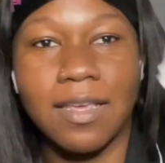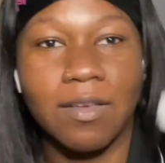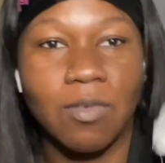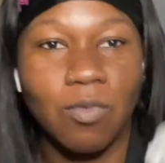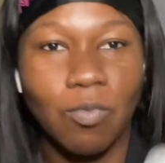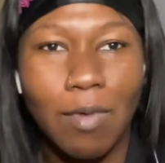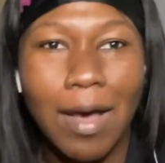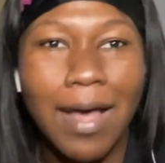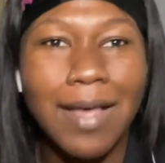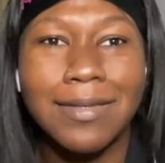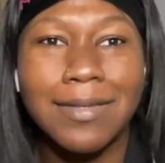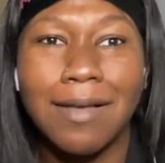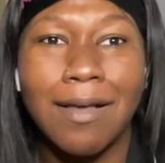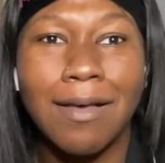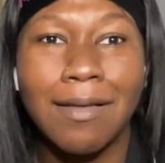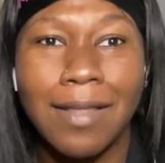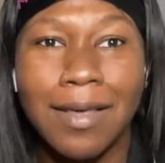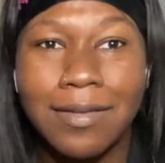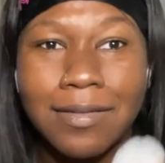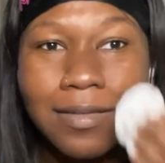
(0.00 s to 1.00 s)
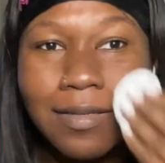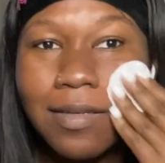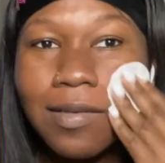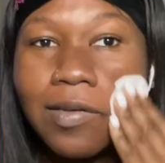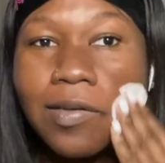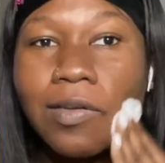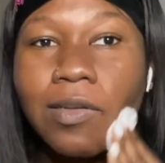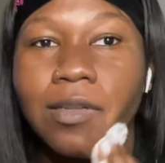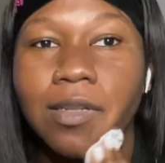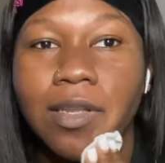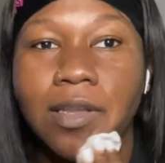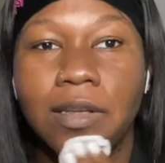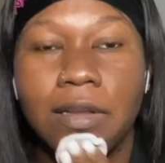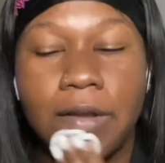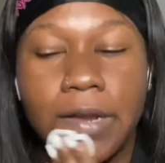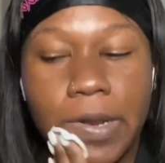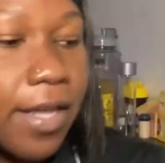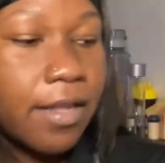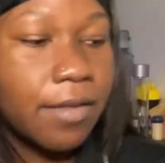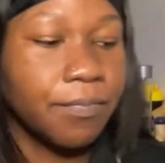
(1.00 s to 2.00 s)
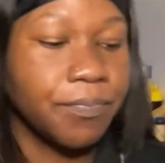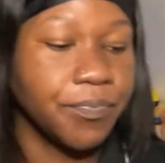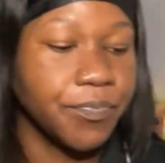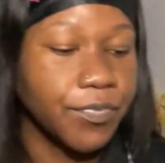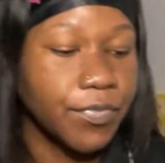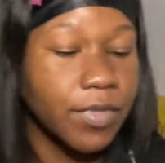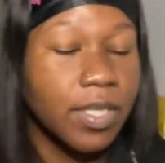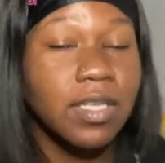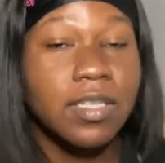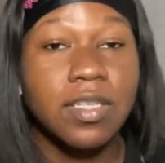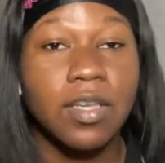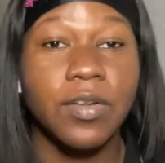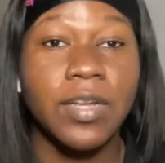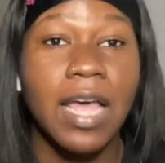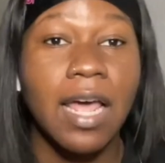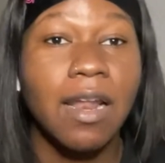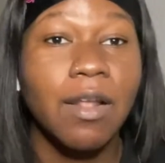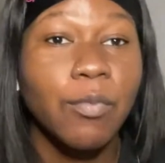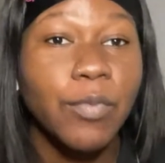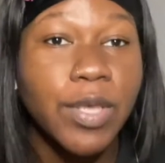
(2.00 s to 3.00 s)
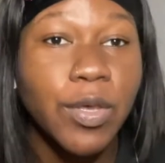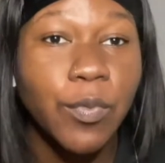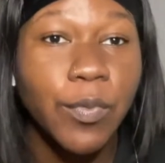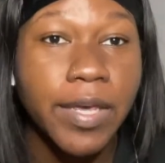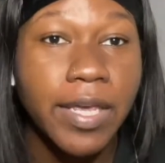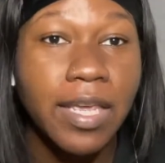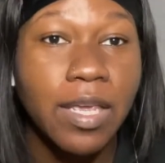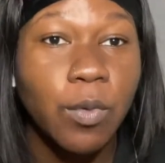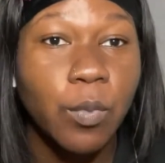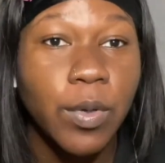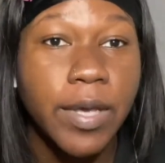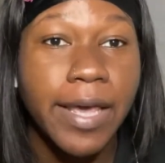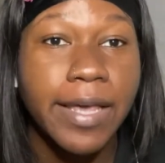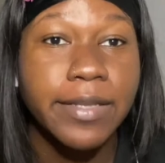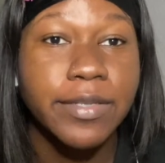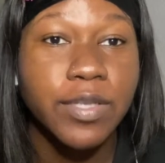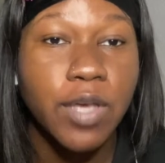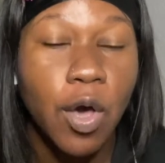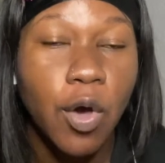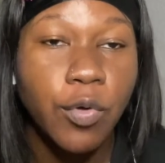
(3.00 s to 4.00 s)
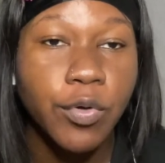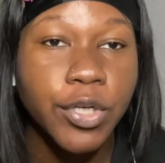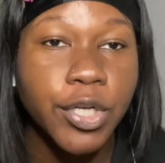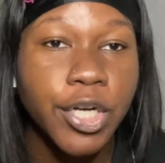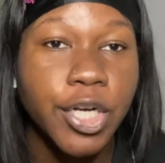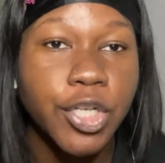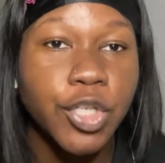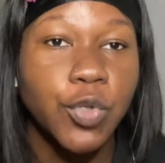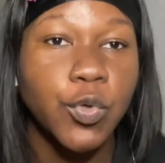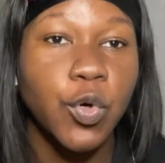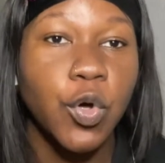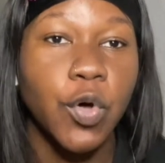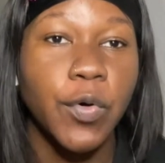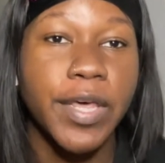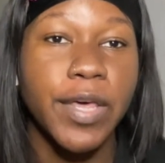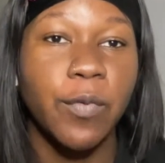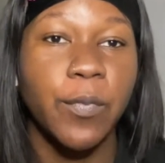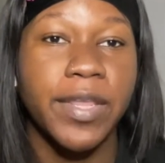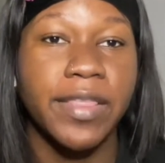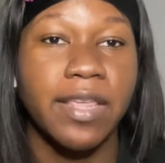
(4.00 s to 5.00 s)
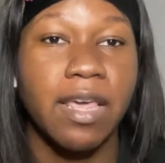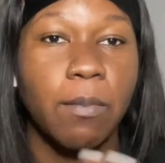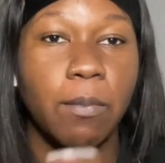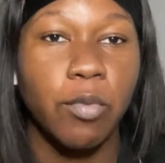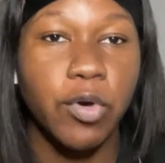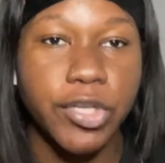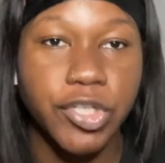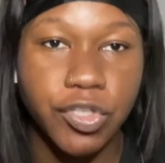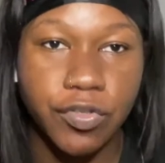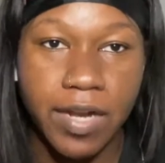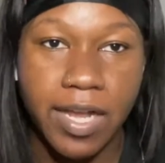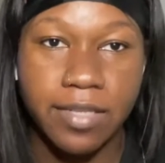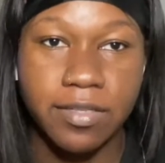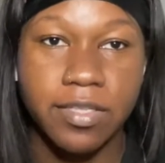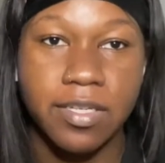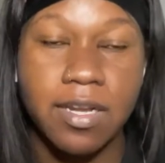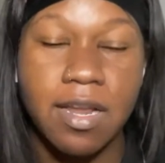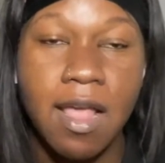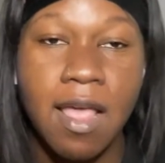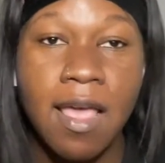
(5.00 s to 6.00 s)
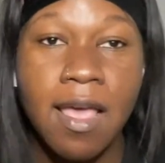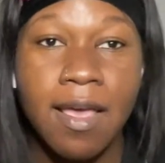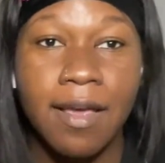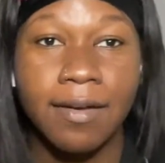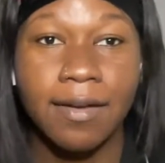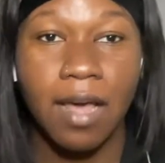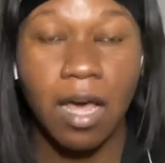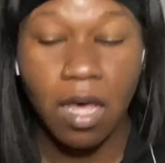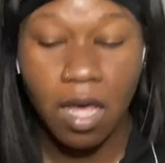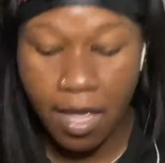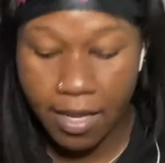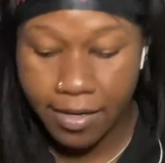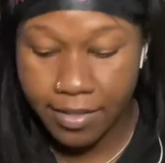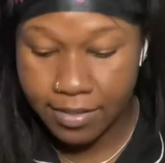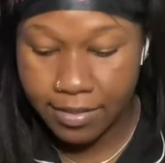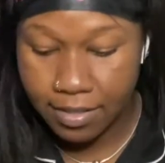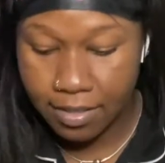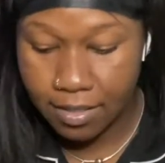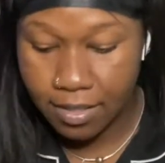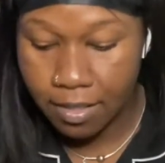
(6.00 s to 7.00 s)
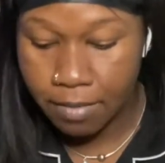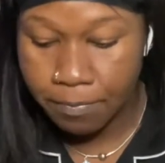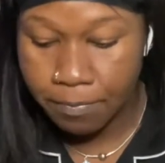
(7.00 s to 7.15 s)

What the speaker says: Why is all that still on there? So now that we went in with a toner, you go in with a moisturizer. Now honestly,